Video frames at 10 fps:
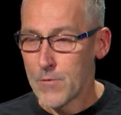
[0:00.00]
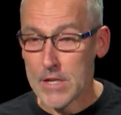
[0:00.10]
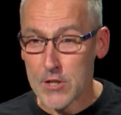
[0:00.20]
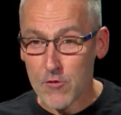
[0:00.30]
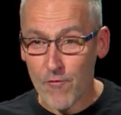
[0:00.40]

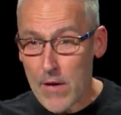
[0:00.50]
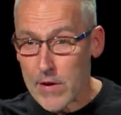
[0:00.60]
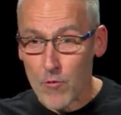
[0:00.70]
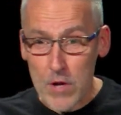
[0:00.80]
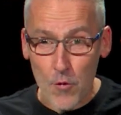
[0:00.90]
There's this
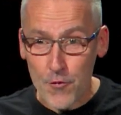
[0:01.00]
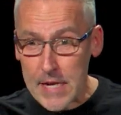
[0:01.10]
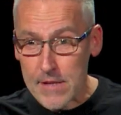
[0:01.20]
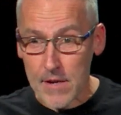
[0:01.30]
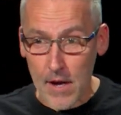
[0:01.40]
very real
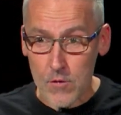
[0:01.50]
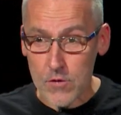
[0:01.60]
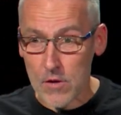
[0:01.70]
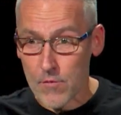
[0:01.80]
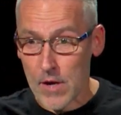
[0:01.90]
thing that
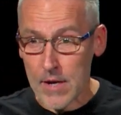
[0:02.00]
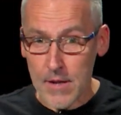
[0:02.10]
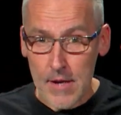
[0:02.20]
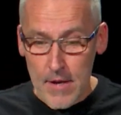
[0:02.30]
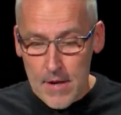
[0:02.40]
goes on, right?
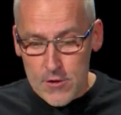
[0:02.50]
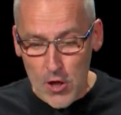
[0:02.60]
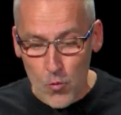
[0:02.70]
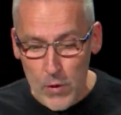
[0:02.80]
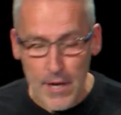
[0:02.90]

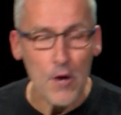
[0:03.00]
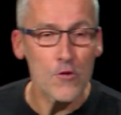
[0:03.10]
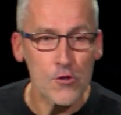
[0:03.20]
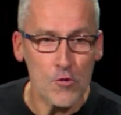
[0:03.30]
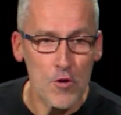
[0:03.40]
So we know
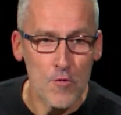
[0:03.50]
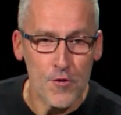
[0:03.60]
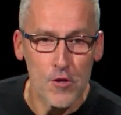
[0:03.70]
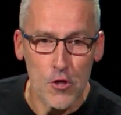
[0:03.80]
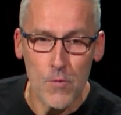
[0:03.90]
the
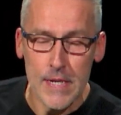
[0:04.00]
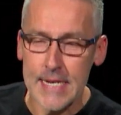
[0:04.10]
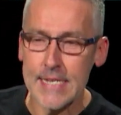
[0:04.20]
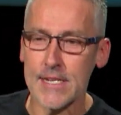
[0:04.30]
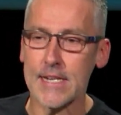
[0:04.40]
truth and who
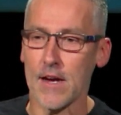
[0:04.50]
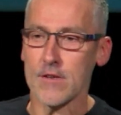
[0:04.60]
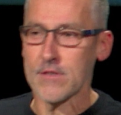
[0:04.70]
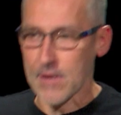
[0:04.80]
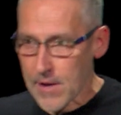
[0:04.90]
He is in
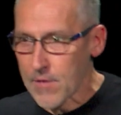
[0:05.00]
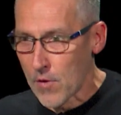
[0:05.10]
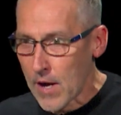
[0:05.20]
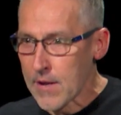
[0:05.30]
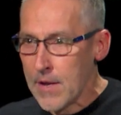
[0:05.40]
us, uh,
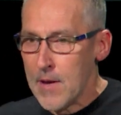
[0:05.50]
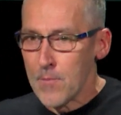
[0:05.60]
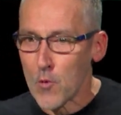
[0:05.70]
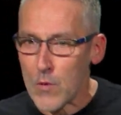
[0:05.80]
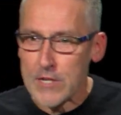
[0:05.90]
right?
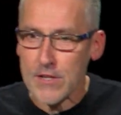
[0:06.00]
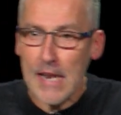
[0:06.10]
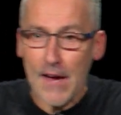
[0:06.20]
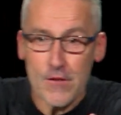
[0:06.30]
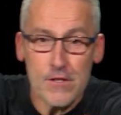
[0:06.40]
But we
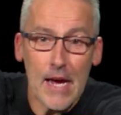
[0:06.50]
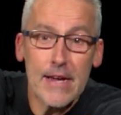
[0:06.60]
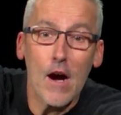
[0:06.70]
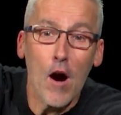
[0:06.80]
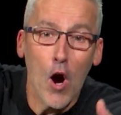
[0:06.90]
still have to
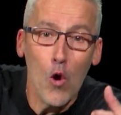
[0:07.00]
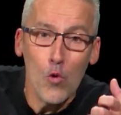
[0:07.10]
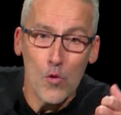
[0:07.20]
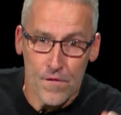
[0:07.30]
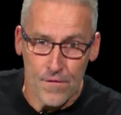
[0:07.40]
take a
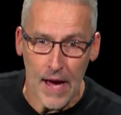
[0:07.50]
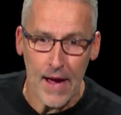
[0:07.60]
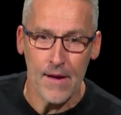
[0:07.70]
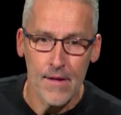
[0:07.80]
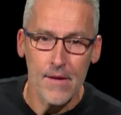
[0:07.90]
hold of
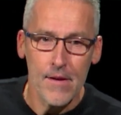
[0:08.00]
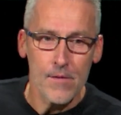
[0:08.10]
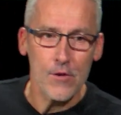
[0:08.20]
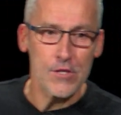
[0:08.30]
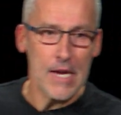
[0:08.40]
that
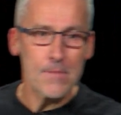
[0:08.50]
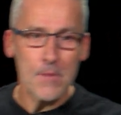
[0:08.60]
because the